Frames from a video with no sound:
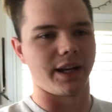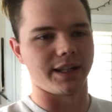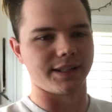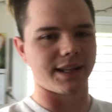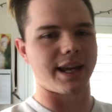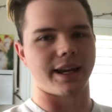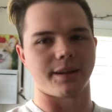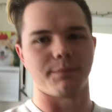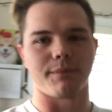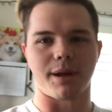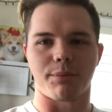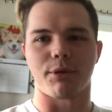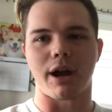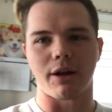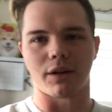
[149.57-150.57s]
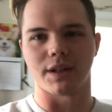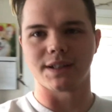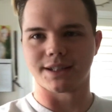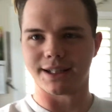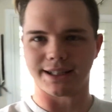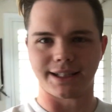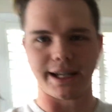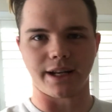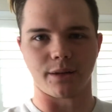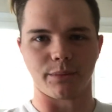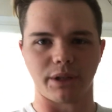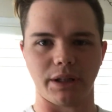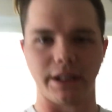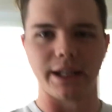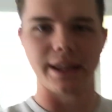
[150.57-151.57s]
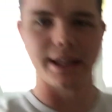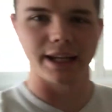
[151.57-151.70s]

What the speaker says: that is like my proudest sustainability